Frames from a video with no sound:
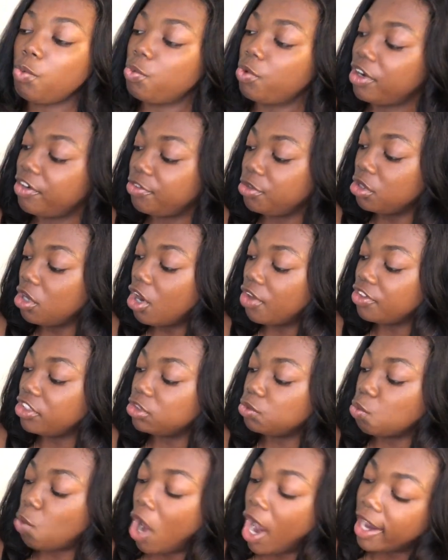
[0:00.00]
whatever you call
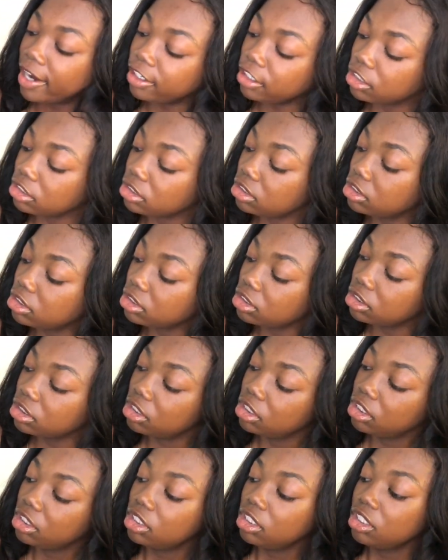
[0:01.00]
these, wires
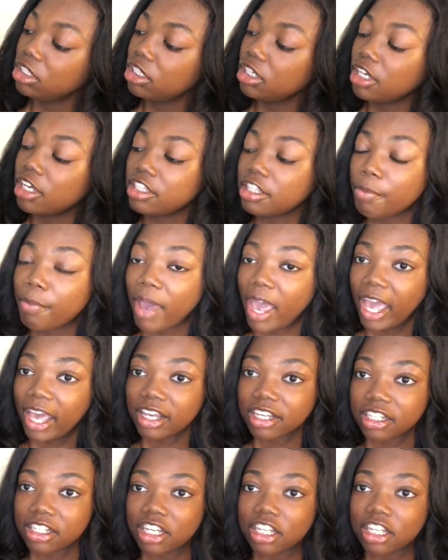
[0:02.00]
in the back,